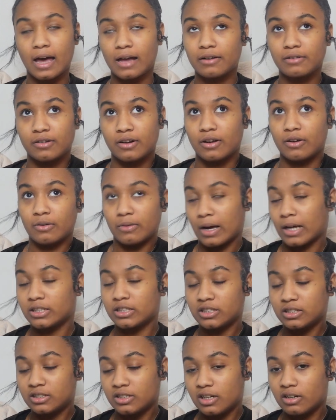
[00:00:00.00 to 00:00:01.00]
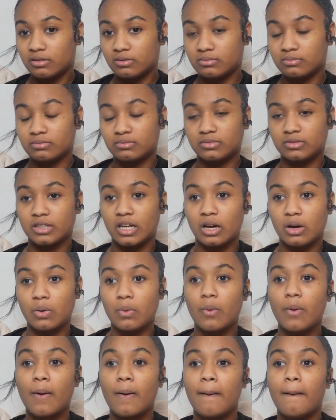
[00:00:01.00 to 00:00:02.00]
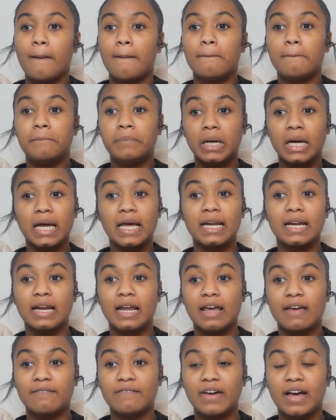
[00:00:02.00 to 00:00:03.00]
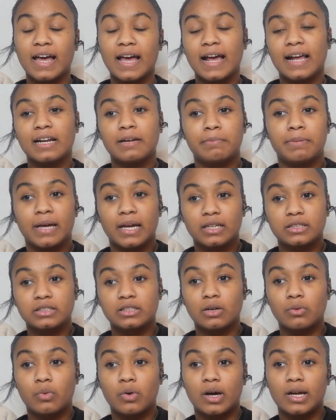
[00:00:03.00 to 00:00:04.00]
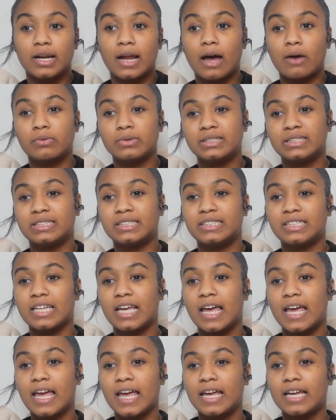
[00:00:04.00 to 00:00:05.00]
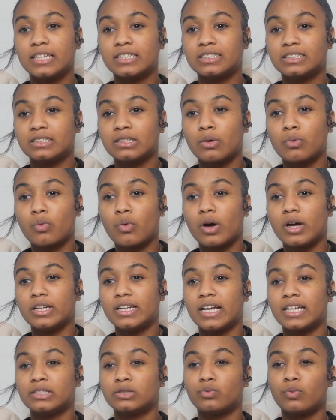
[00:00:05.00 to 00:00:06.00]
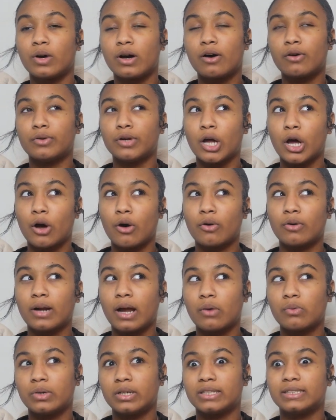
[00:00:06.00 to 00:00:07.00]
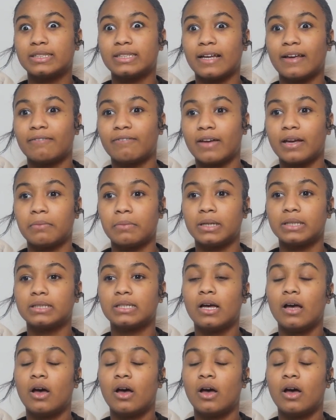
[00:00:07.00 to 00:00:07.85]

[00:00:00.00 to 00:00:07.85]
I don't know, I just don't know. But if I had to pick someone, I would say someone that's well known. I wouldn't say famous.